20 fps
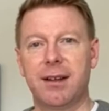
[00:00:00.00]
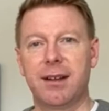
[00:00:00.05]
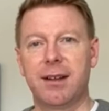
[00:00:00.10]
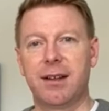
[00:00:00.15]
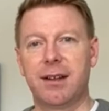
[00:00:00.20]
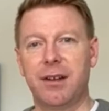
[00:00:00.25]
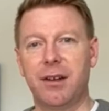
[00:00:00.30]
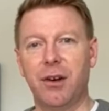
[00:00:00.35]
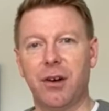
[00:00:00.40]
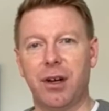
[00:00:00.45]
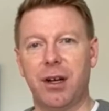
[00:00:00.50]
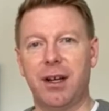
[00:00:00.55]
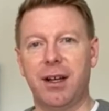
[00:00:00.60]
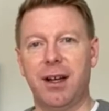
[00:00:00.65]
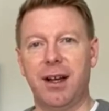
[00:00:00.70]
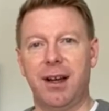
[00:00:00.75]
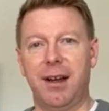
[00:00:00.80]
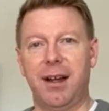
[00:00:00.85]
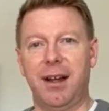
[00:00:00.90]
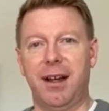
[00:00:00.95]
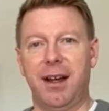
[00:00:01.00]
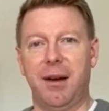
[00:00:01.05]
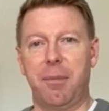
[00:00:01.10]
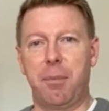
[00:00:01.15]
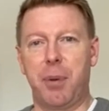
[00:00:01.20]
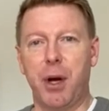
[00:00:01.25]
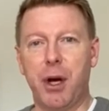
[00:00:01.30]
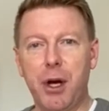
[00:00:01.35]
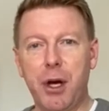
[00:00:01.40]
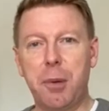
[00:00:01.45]
not a
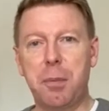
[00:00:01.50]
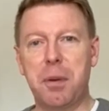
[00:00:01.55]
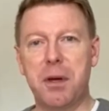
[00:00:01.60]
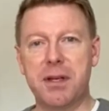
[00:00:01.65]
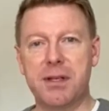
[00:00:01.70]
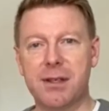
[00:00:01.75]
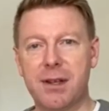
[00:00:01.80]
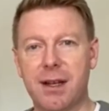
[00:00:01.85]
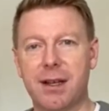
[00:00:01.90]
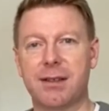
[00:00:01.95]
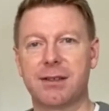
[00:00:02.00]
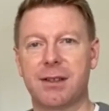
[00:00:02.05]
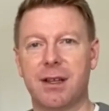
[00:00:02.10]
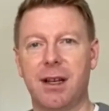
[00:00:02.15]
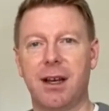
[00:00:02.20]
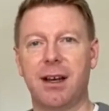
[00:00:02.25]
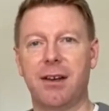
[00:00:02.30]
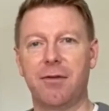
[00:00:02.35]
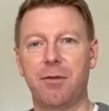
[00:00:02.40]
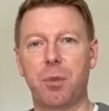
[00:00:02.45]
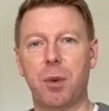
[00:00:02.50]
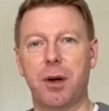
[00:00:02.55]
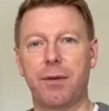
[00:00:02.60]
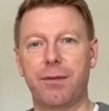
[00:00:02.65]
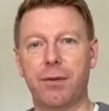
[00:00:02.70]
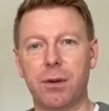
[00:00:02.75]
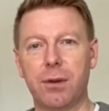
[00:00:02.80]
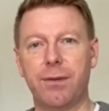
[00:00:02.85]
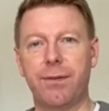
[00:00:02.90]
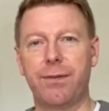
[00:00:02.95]
purposeless life, but a
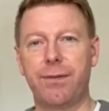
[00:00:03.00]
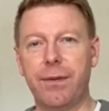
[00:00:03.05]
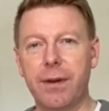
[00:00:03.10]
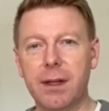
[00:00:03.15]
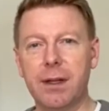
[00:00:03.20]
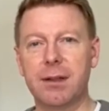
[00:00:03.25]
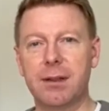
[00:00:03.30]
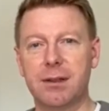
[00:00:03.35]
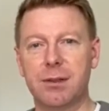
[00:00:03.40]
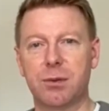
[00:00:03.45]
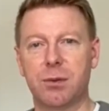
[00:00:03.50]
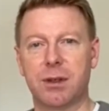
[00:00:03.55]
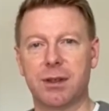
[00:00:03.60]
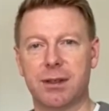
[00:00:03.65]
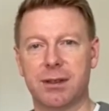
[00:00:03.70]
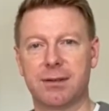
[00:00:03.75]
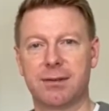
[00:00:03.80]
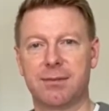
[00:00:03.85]
fulfilled one.